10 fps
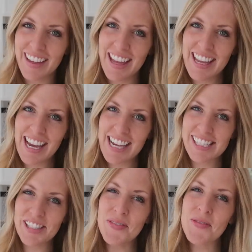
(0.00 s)
Hey
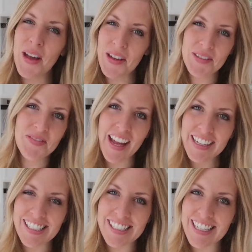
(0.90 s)
guys, welcome
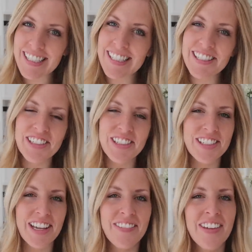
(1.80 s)
back to Six Sisters'
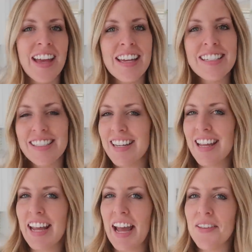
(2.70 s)
Stuff.
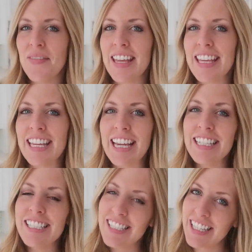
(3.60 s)
Today I'm making
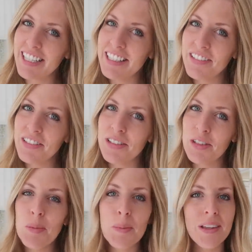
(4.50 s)
chicken noodle
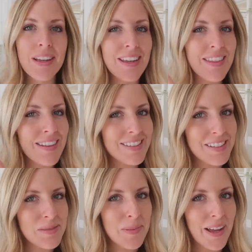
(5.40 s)
soup in the
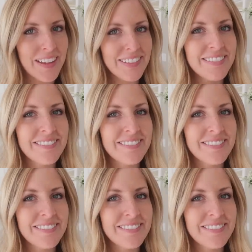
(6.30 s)
Instant Pot.